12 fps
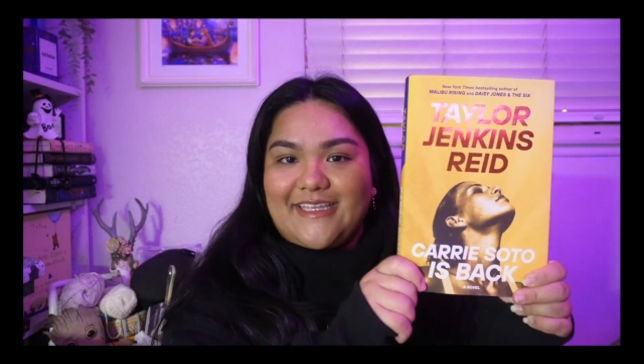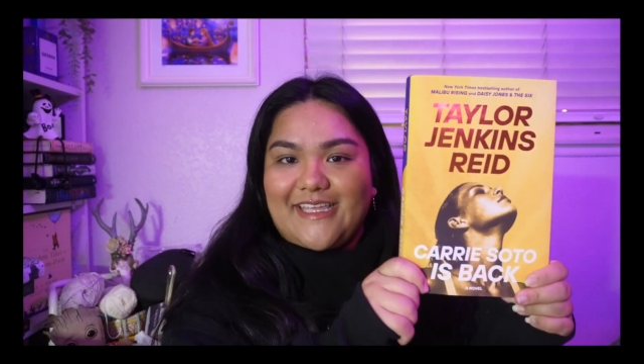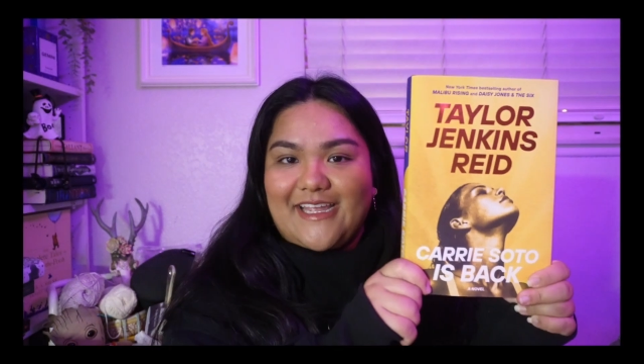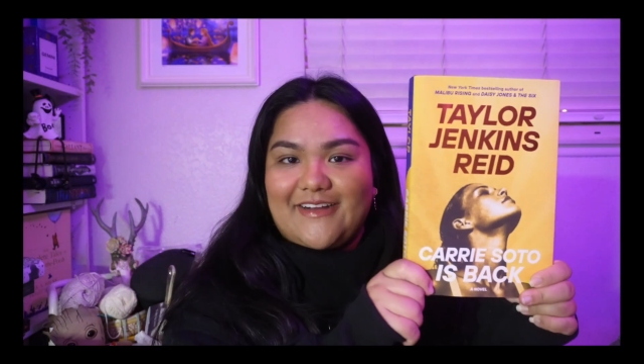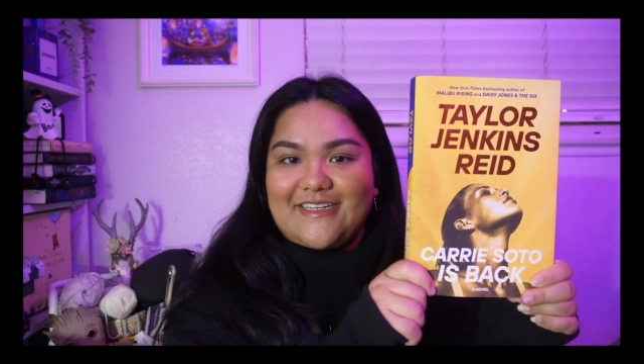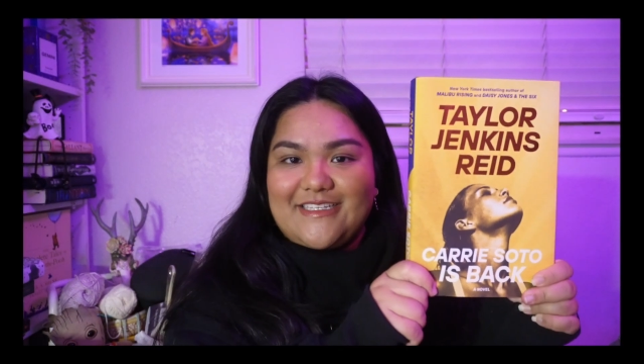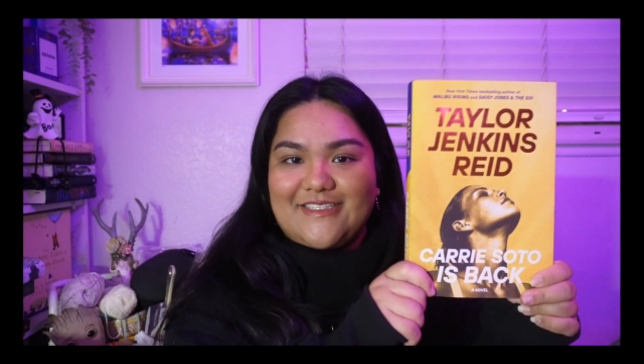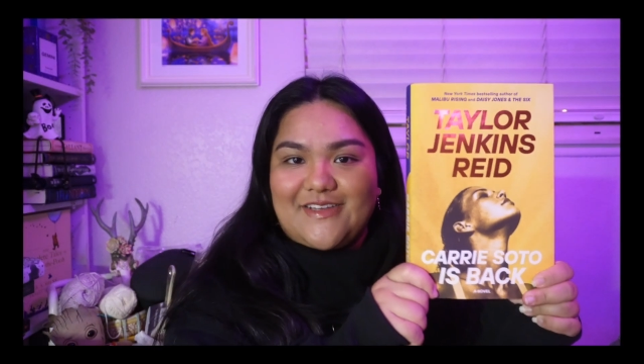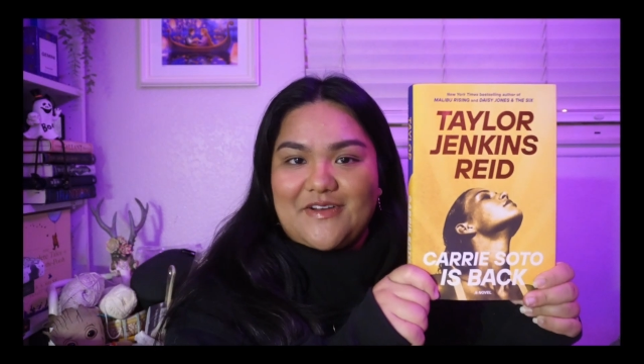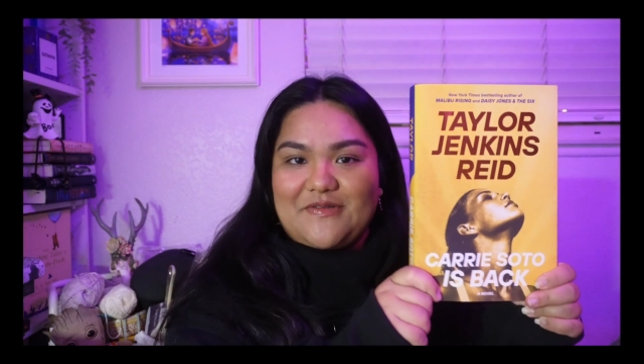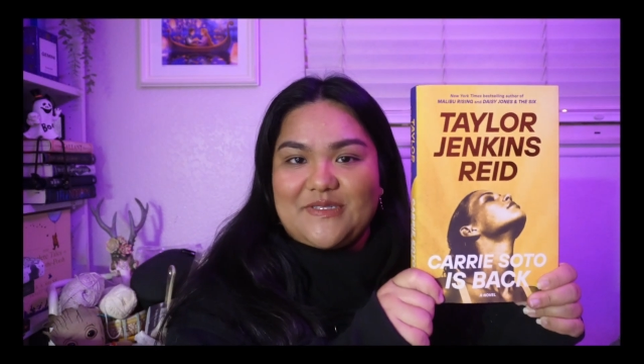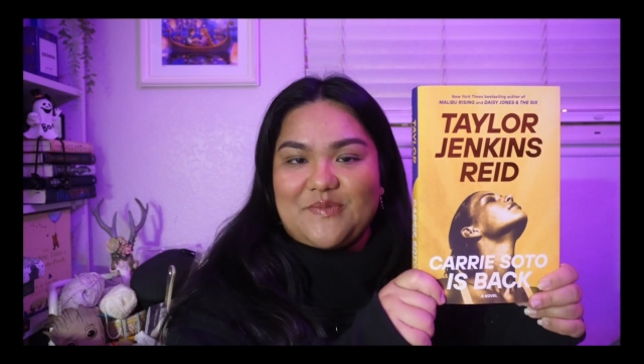Carrie
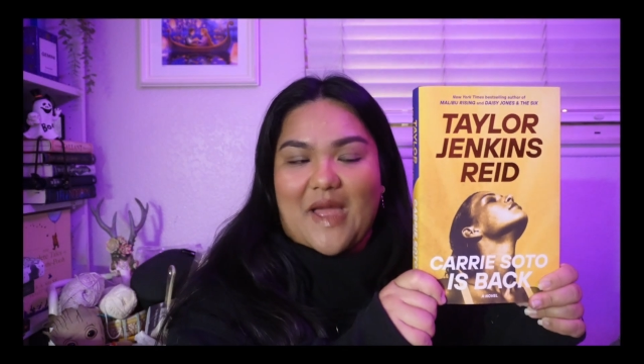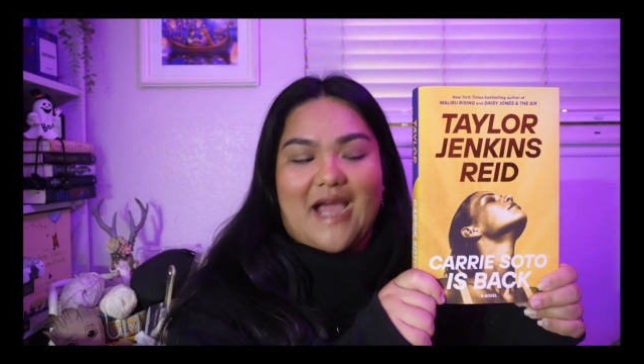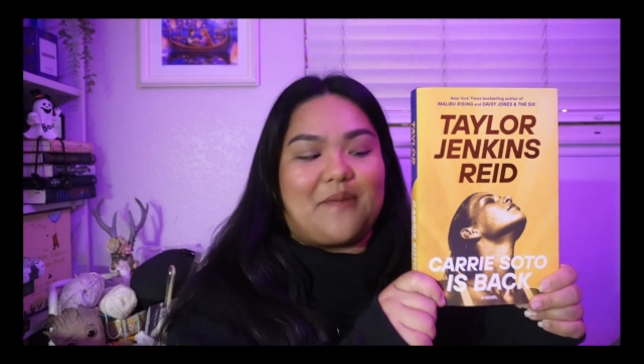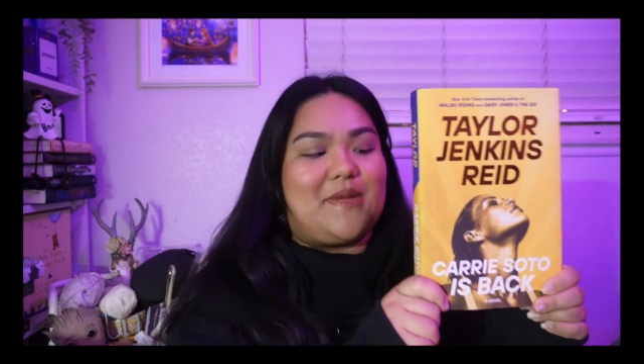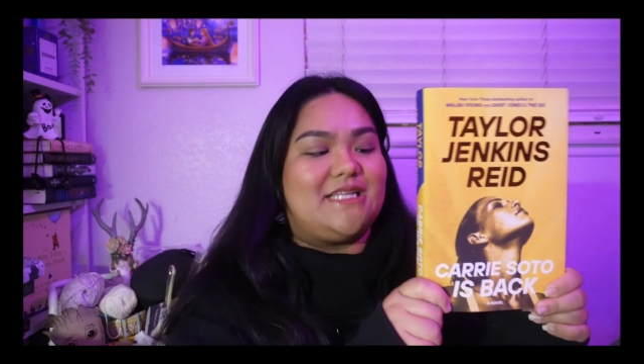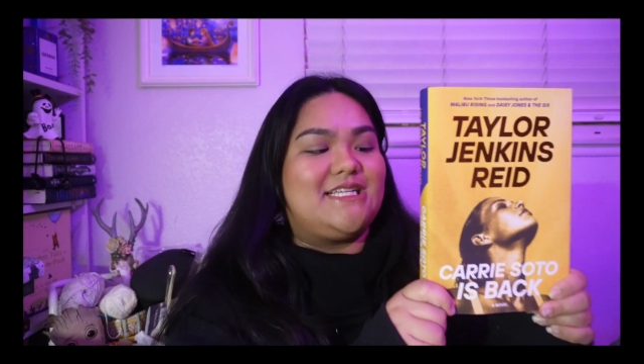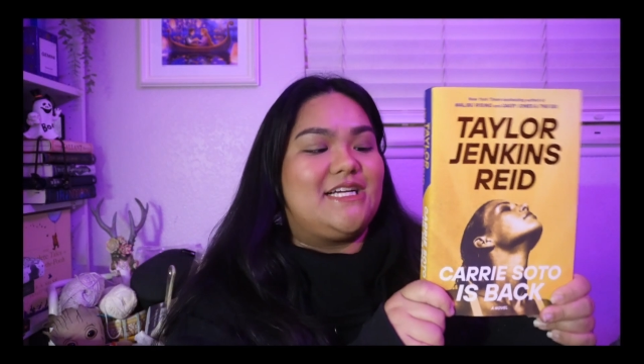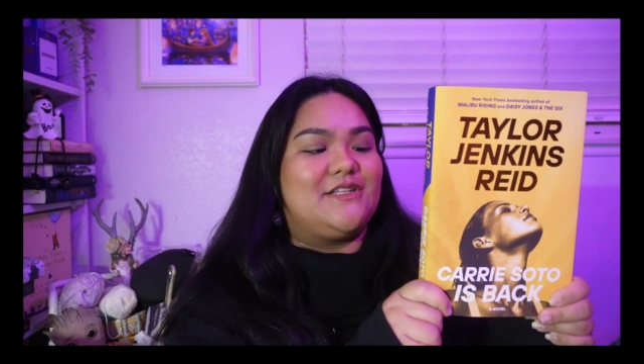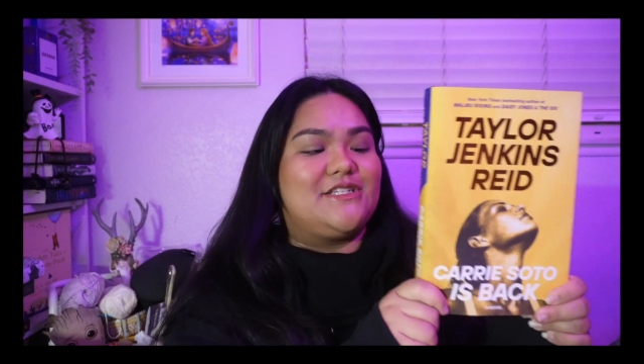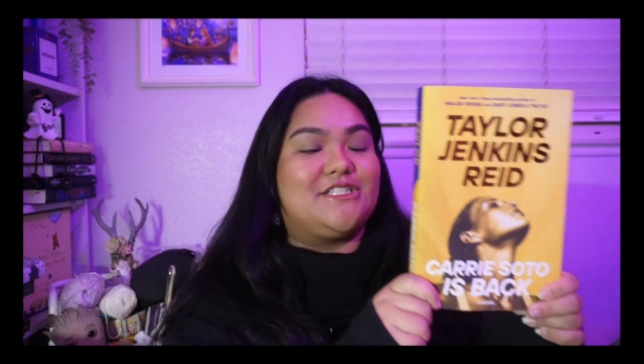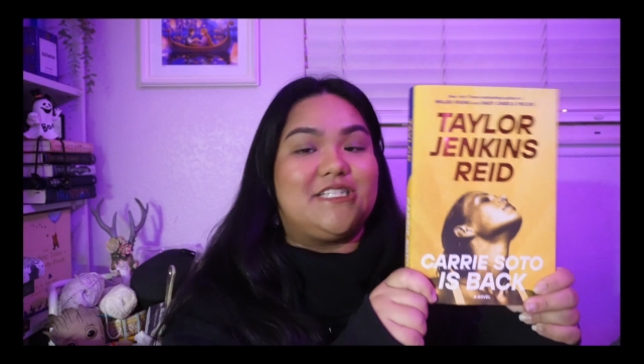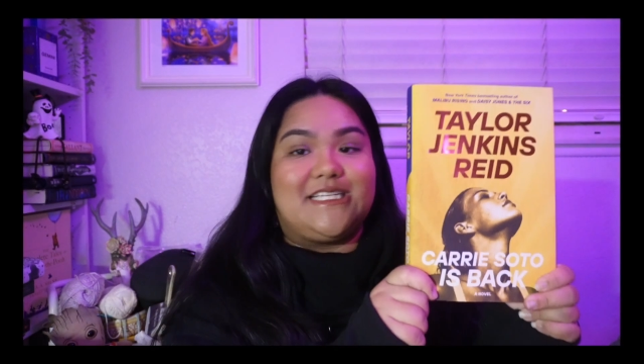Soto is Back by
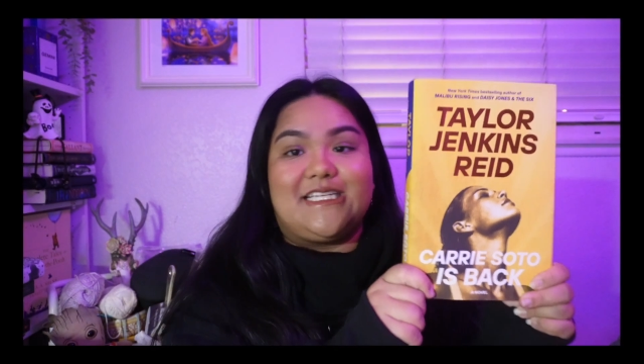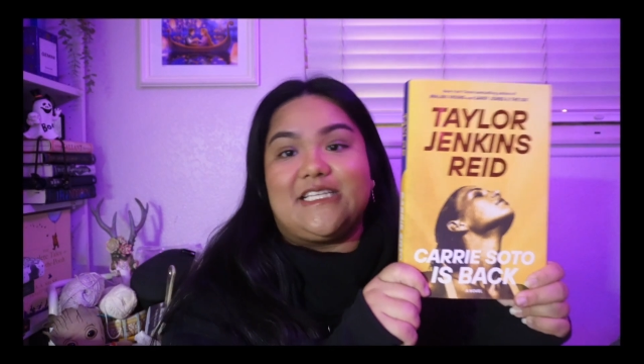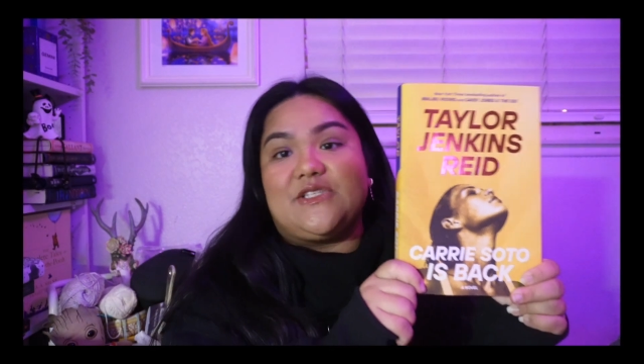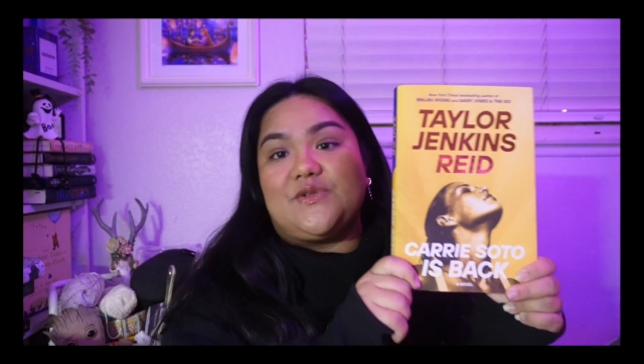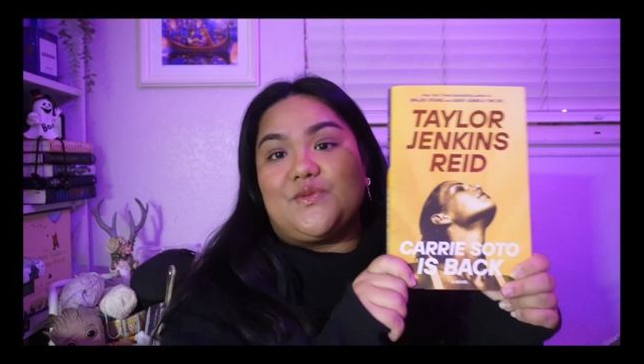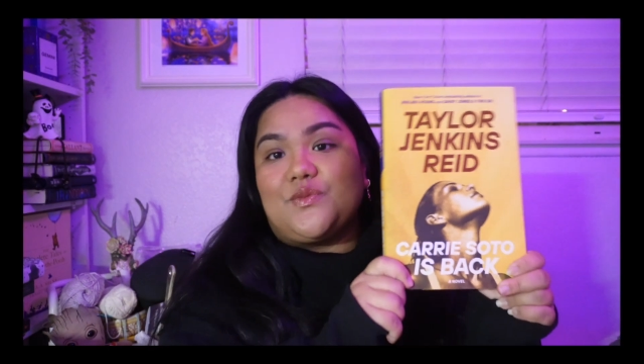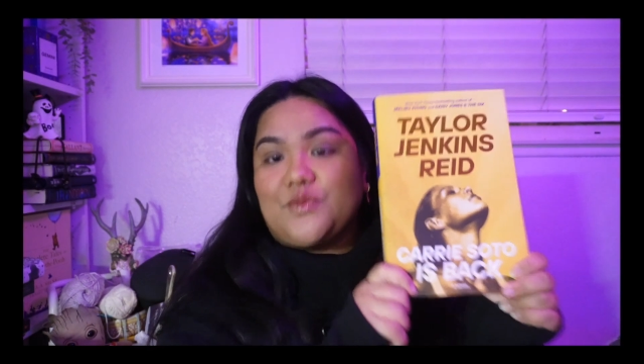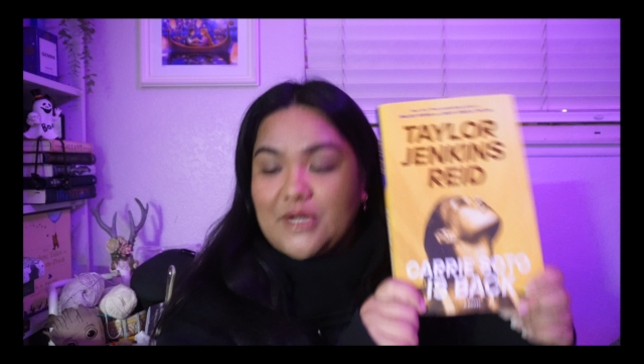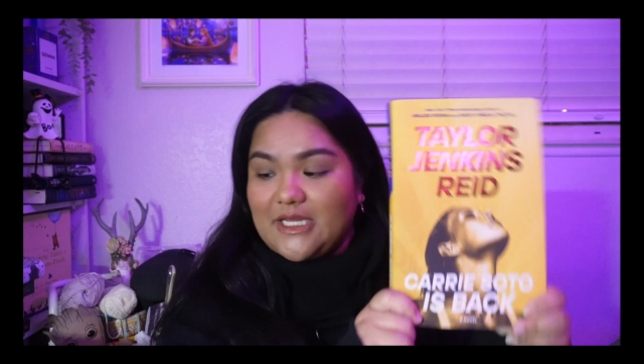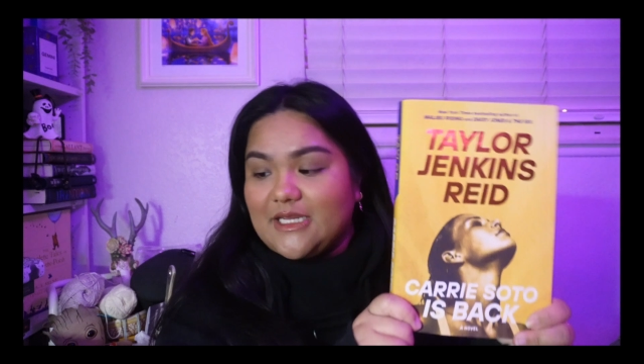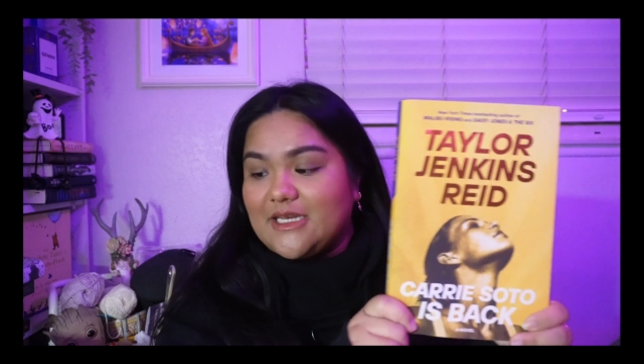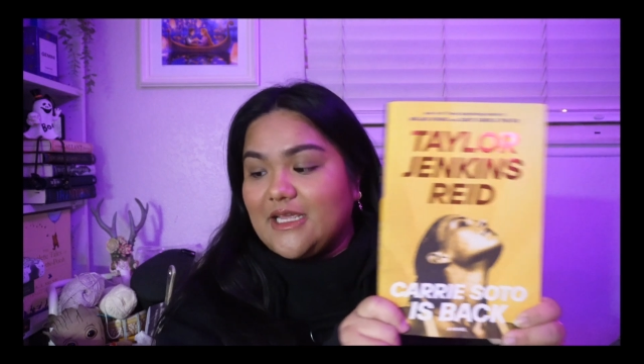Taylor Jenkins
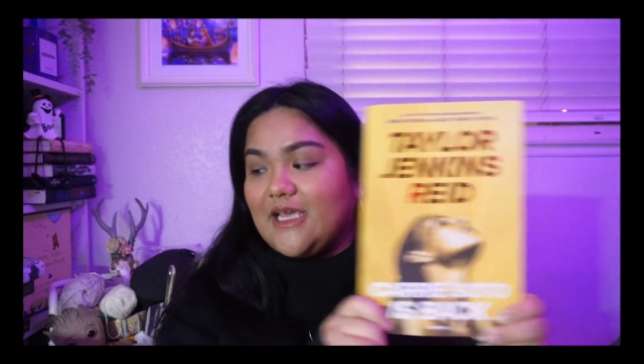Reid.